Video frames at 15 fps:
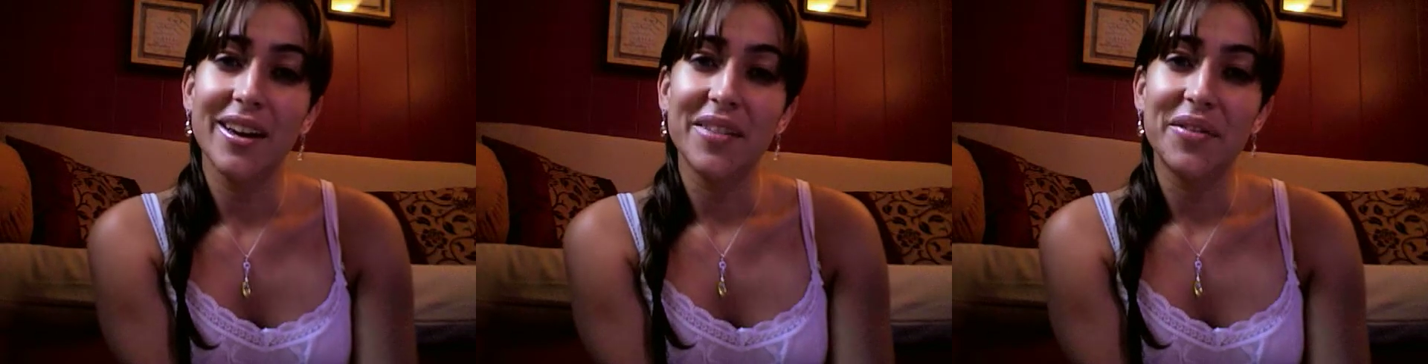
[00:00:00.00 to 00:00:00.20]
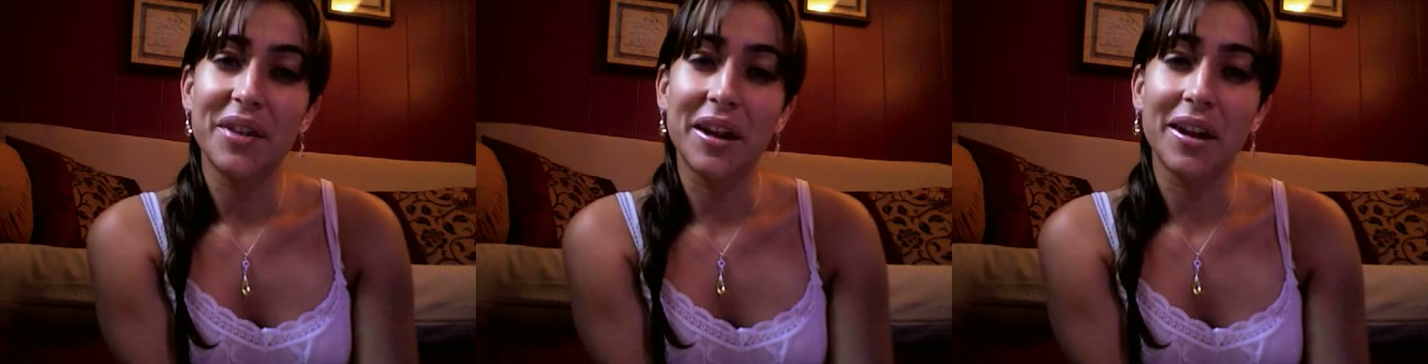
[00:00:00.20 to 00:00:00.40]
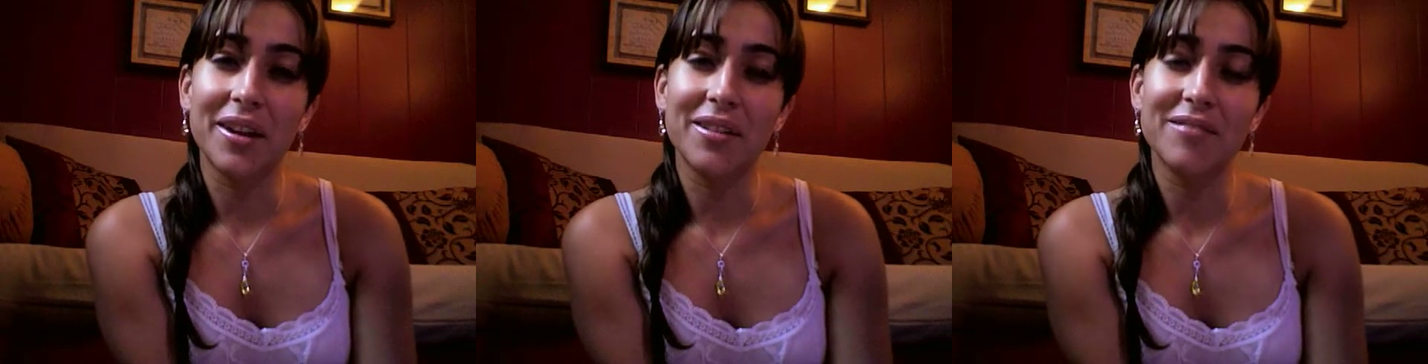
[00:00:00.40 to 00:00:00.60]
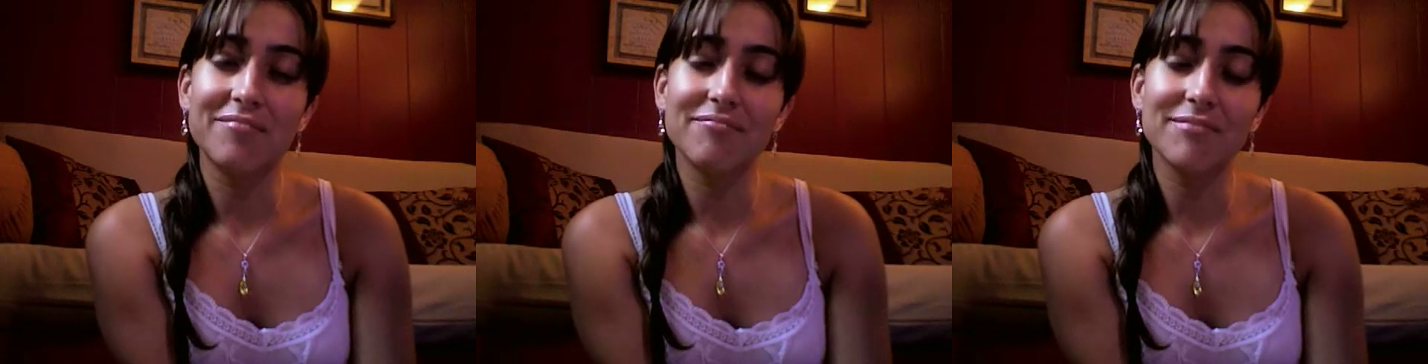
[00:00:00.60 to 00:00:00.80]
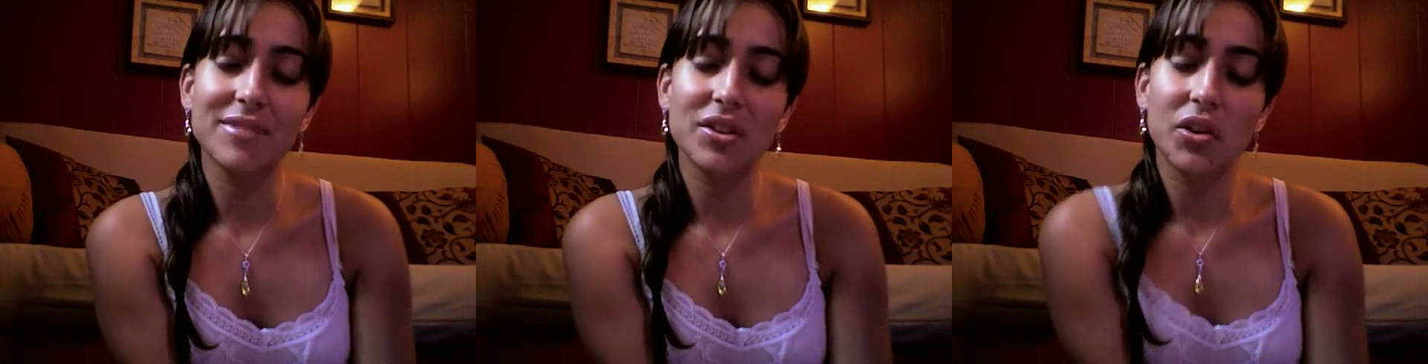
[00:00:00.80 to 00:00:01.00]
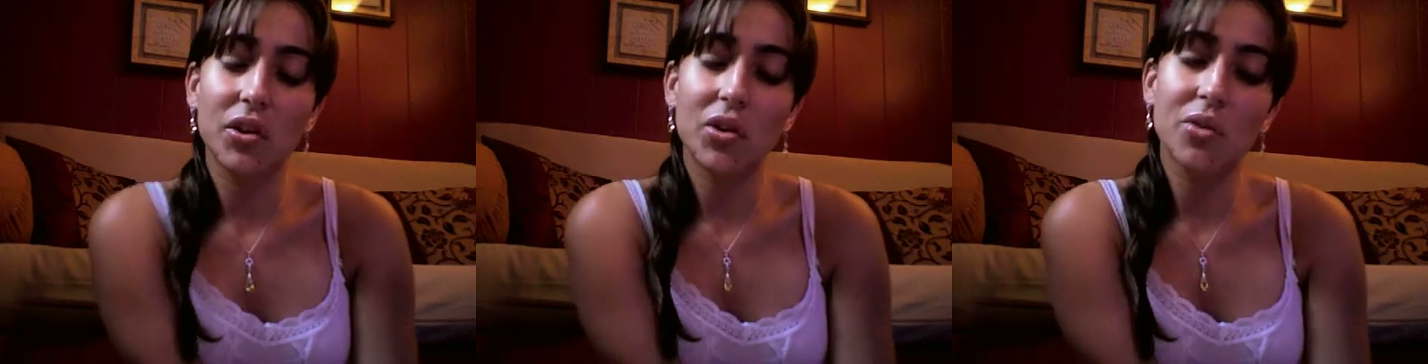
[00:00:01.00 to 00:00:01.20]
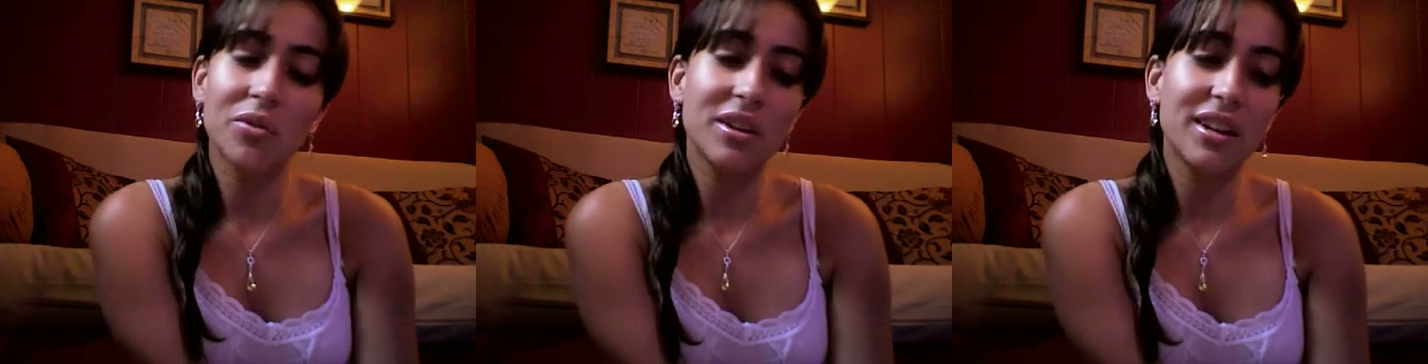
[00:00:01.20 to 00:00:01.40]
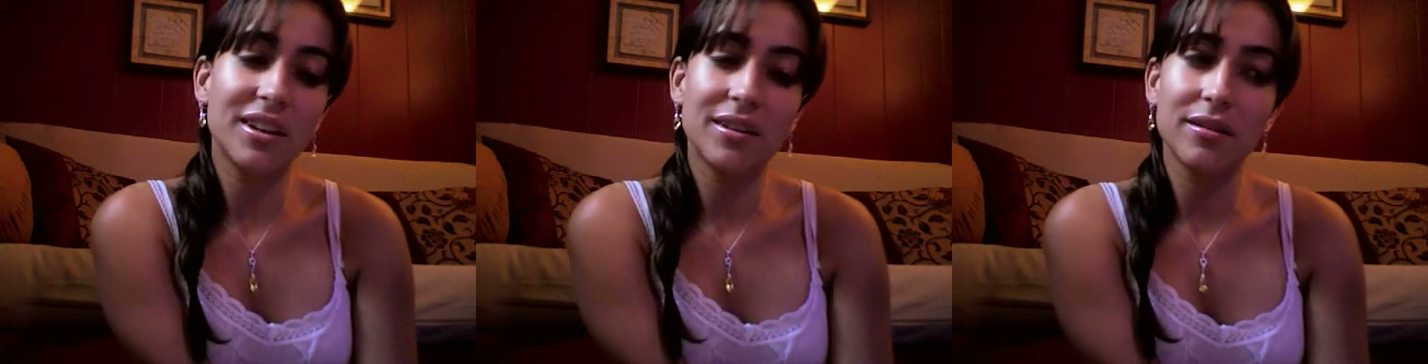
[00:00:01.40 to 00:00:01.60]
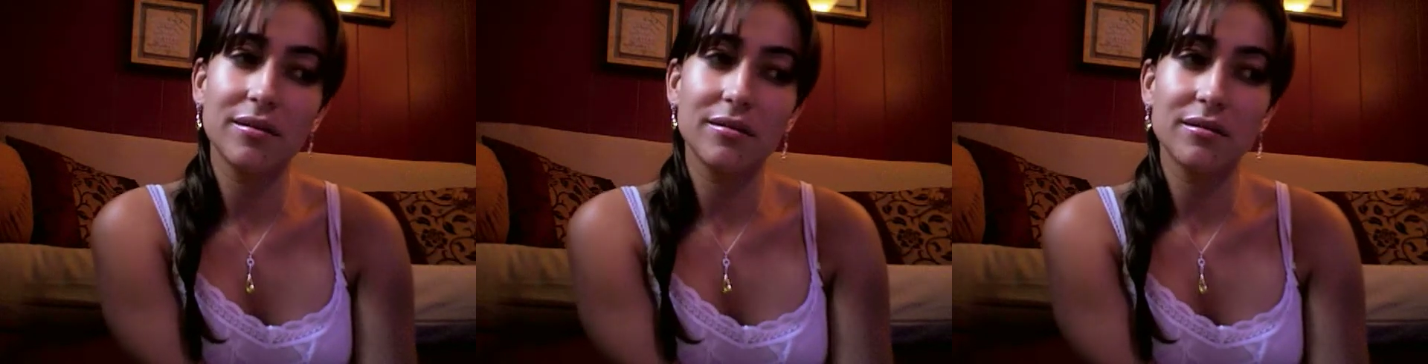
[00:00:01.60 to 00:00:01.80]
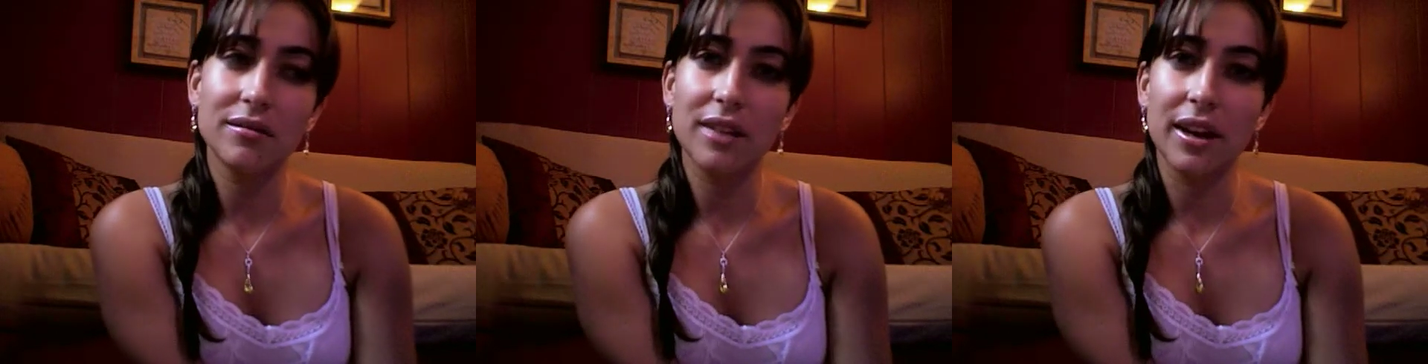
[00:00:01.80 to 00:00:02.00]
then you don't need
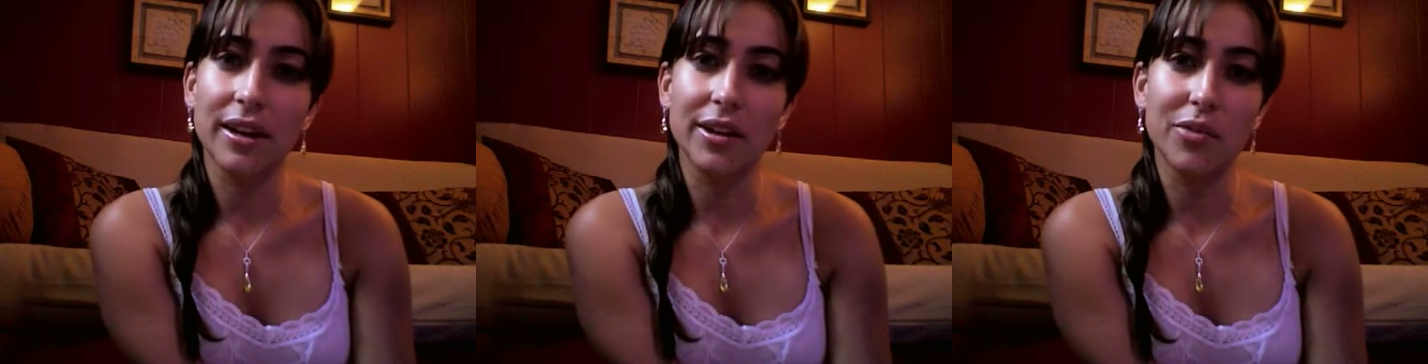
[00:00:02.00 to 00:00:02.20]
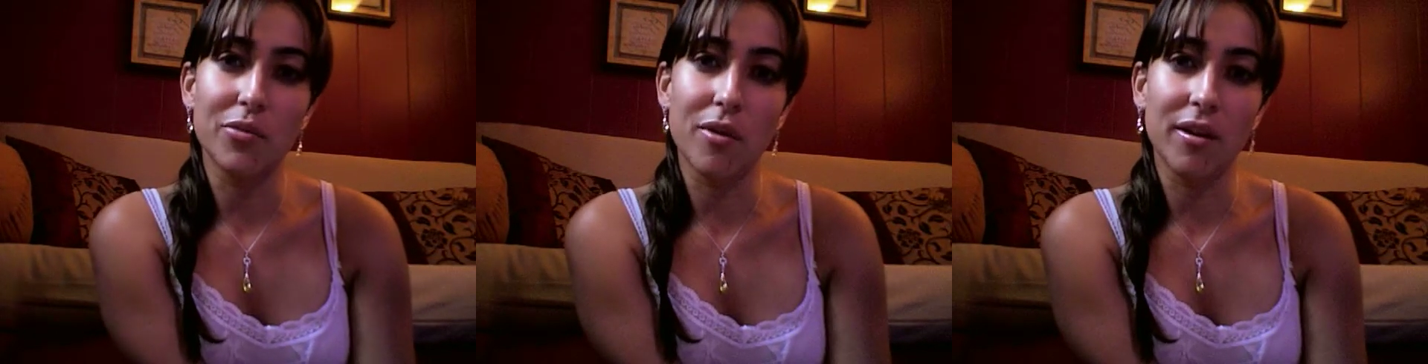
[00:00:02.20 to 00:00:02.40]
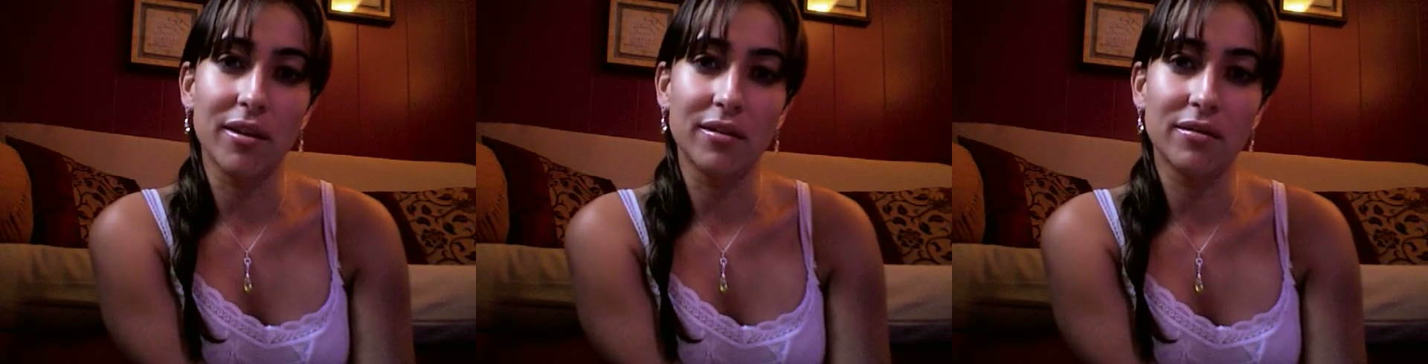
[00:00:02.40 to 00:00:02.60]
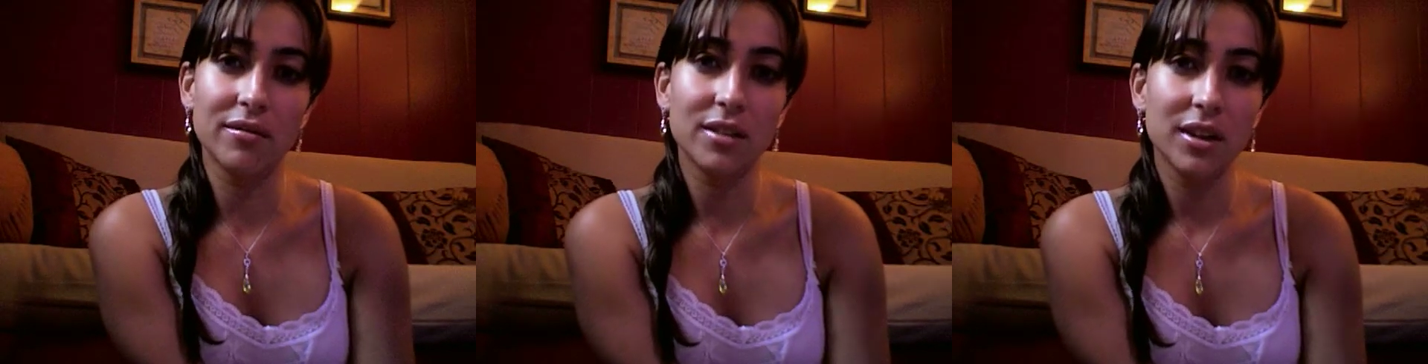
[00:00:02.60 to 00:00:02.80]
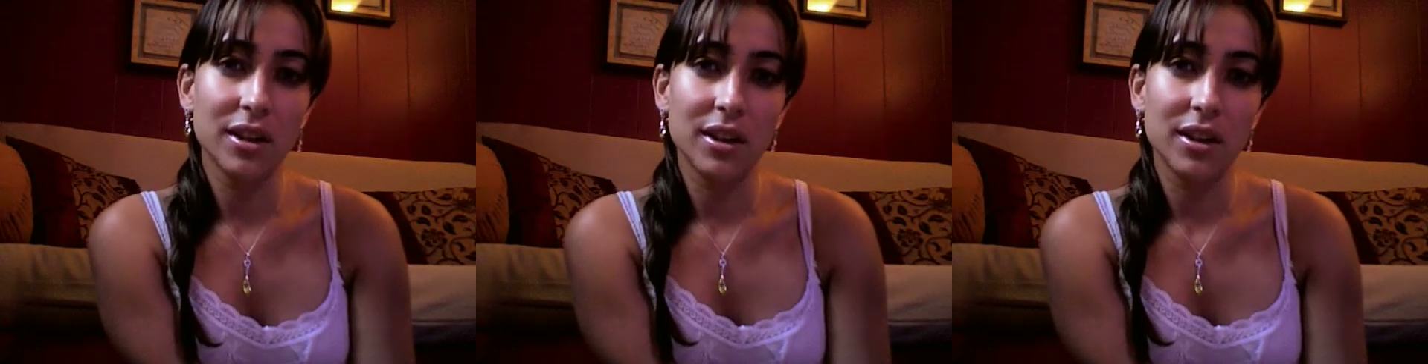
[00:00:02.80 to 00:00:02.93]
anyone